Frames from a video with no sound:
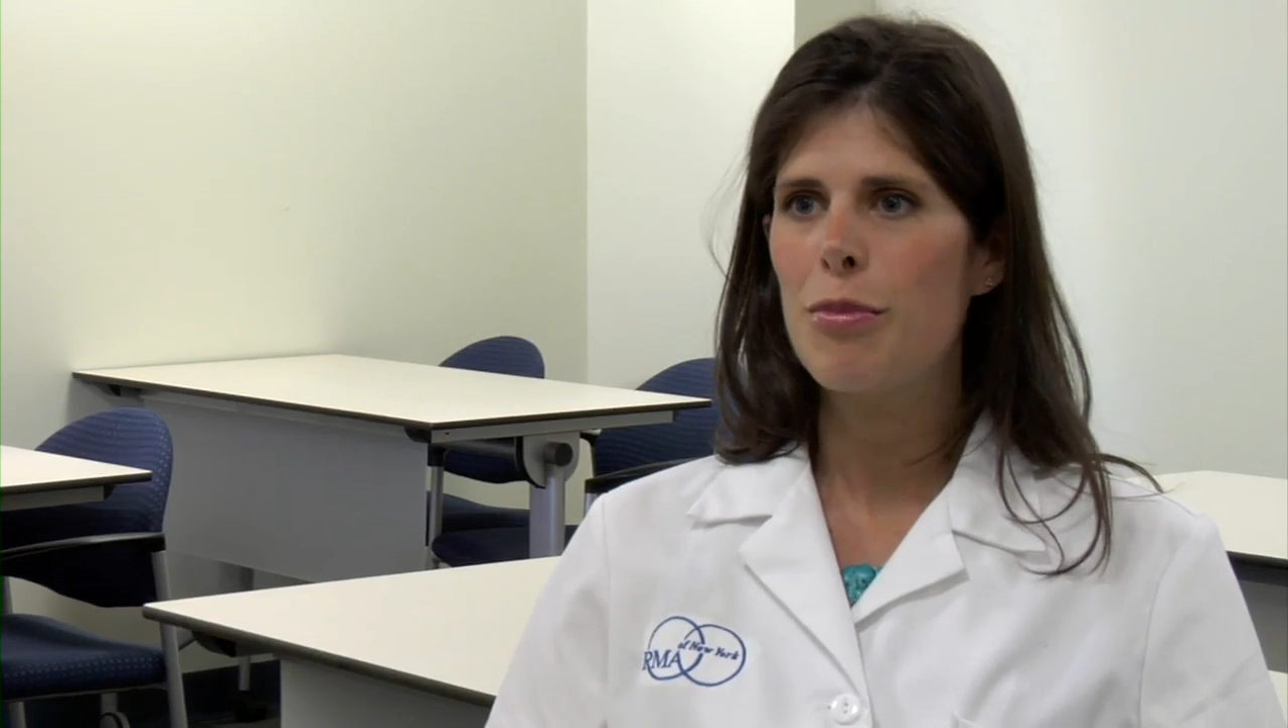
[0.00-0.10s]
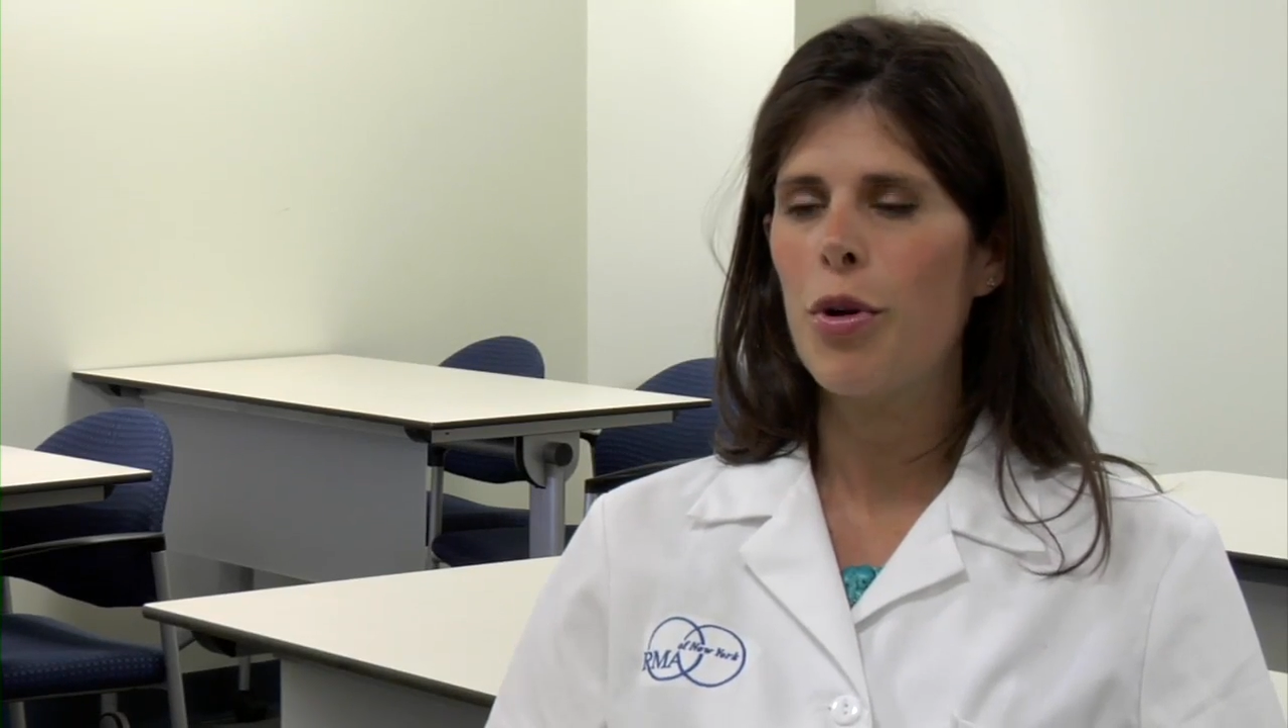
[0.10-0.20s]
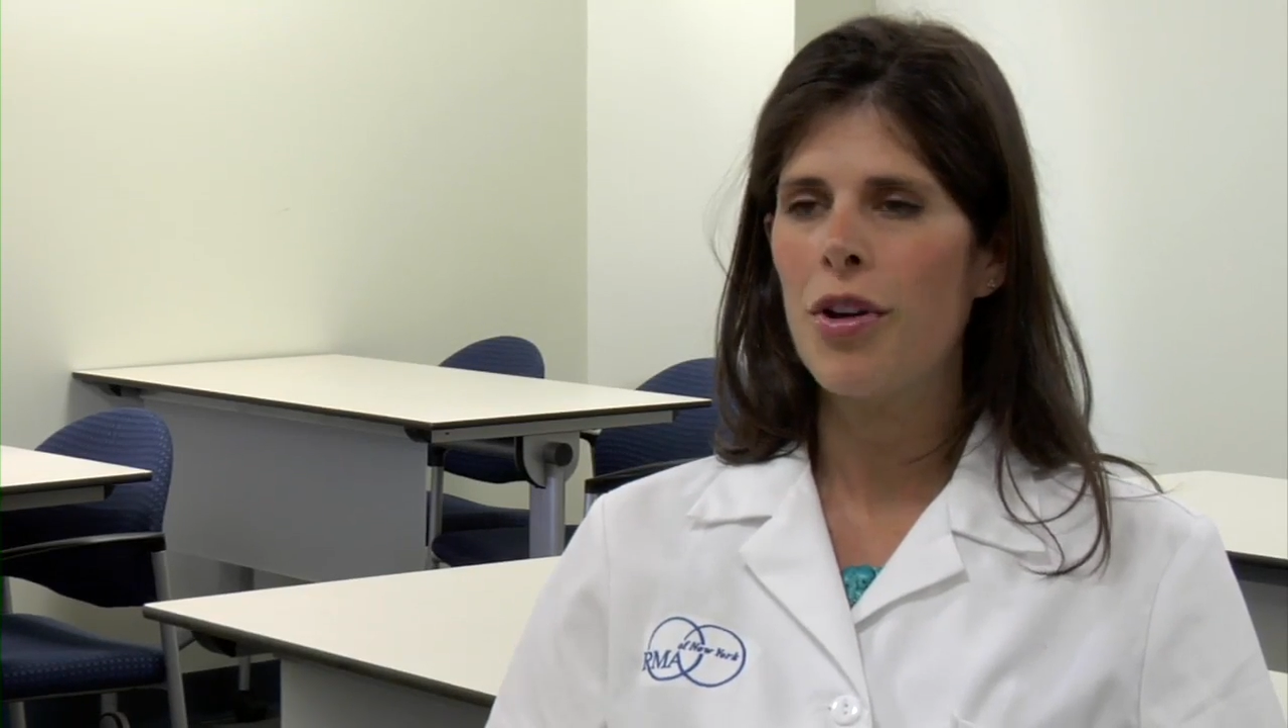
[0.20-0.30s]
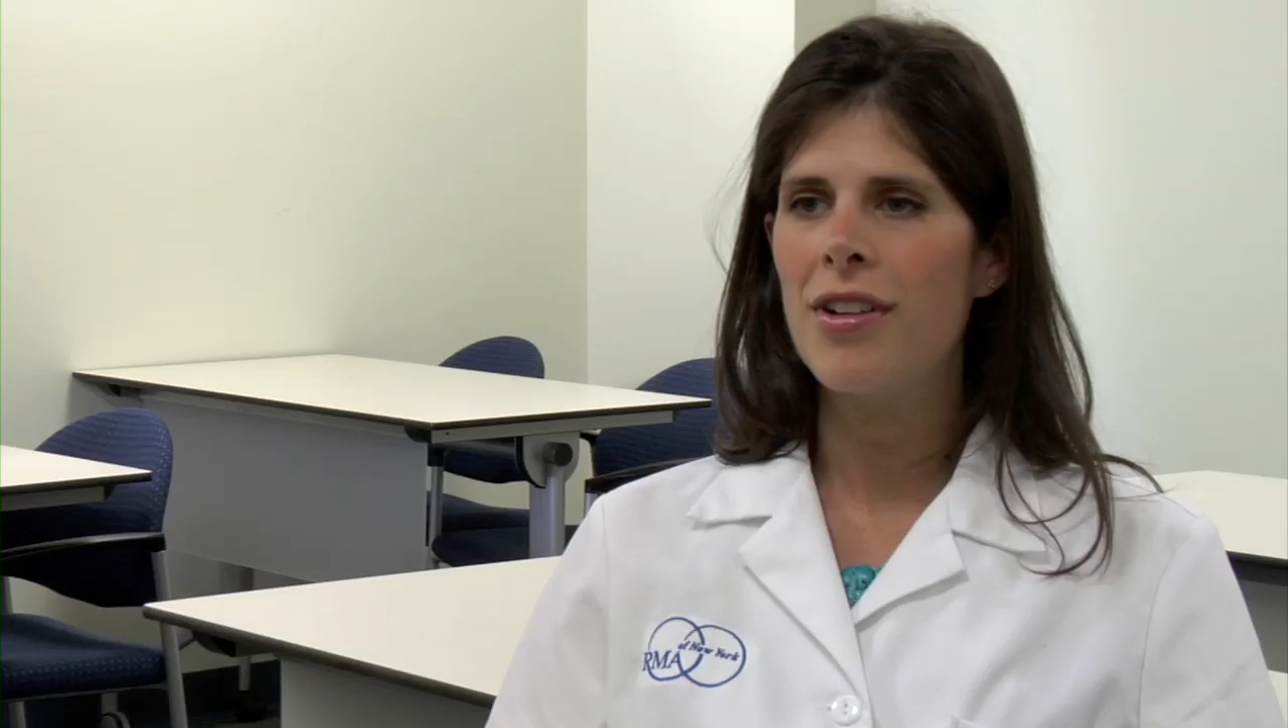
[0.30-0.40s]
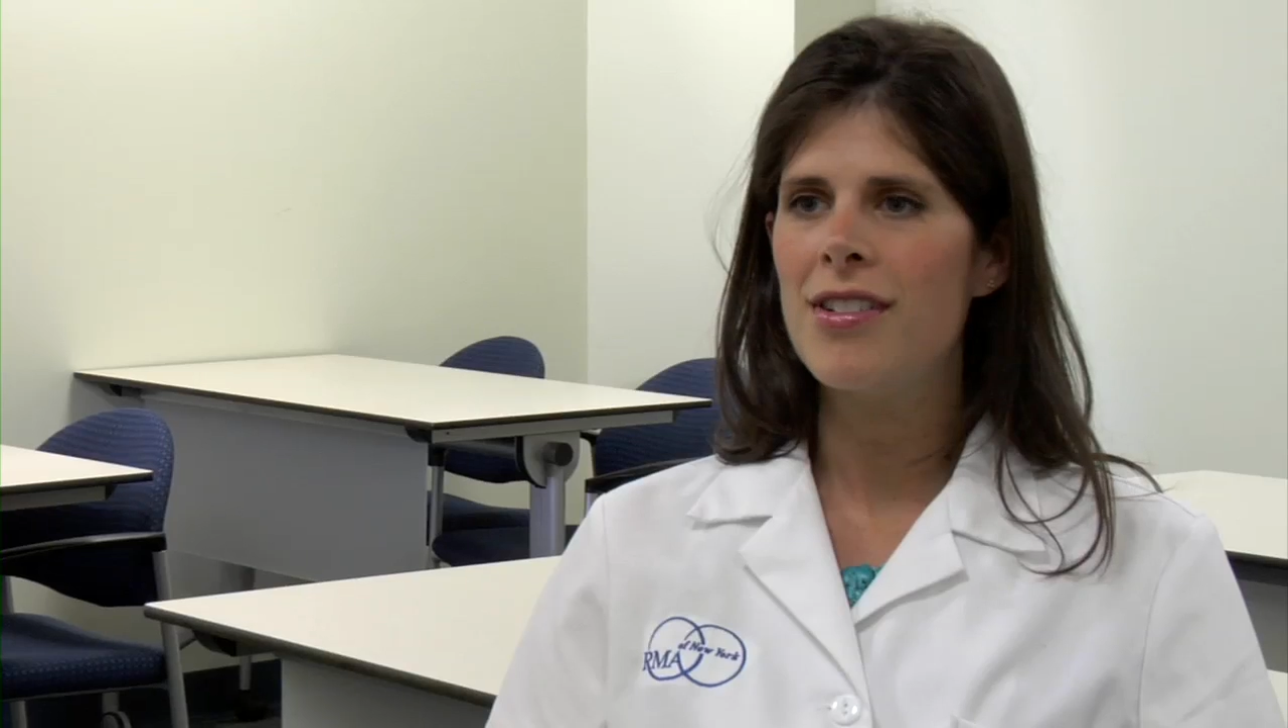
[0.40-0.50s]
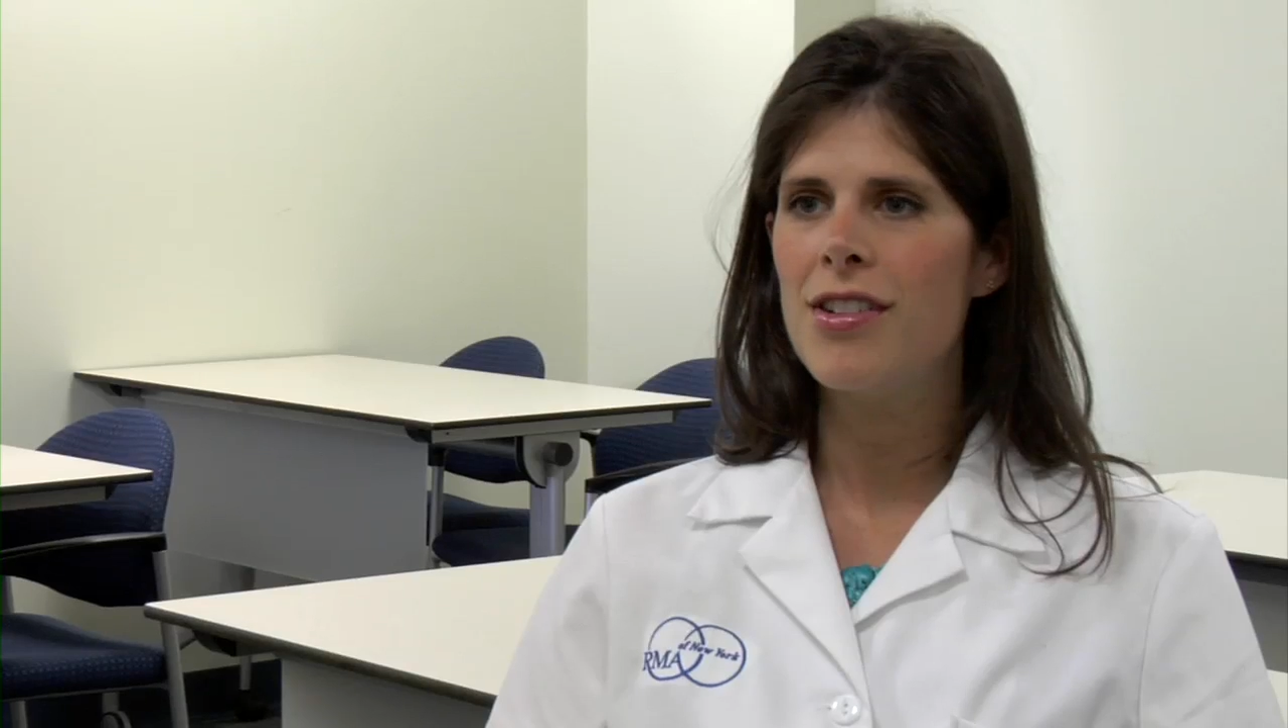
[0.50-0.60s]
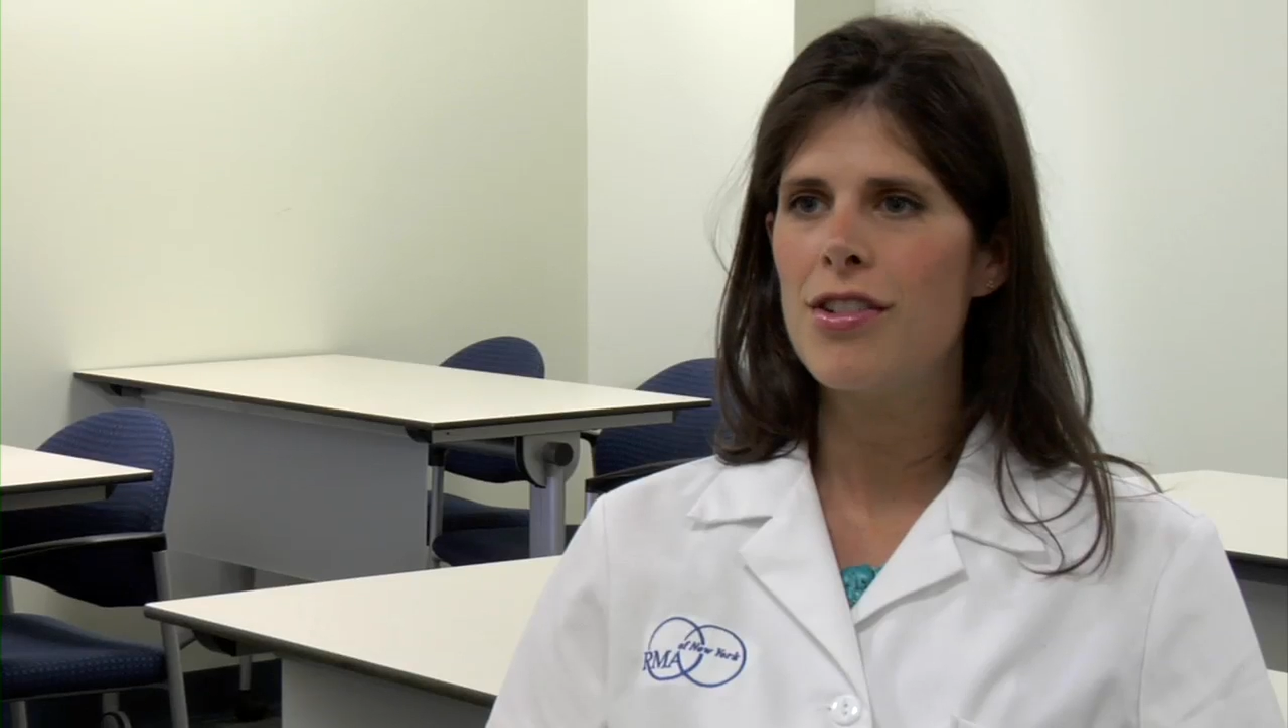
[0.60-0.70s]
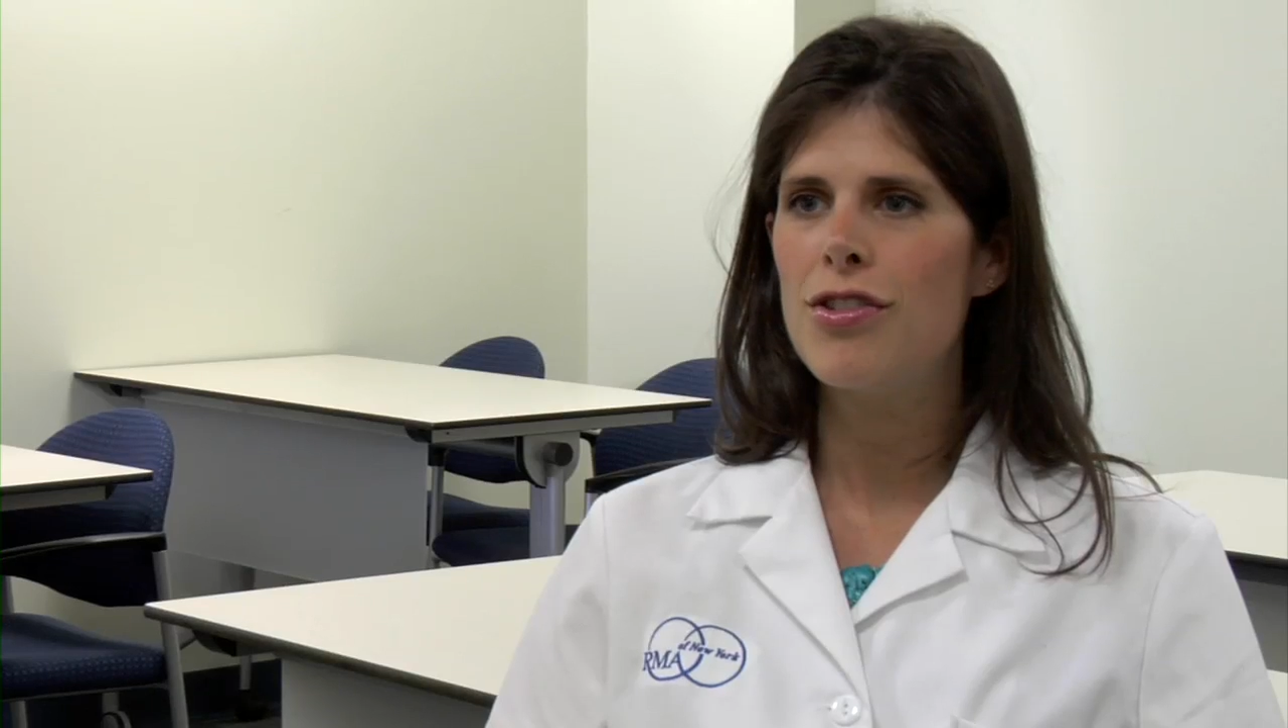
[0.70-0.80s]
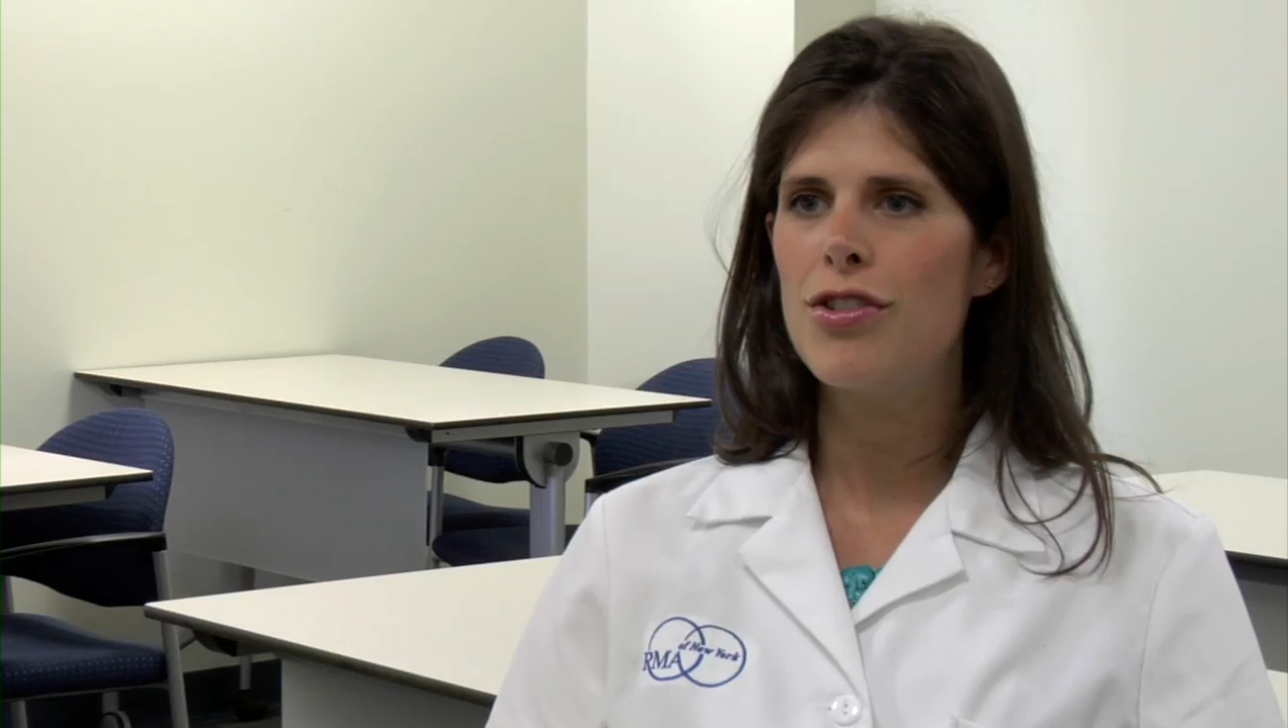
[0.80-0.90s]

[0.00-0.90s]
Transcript: important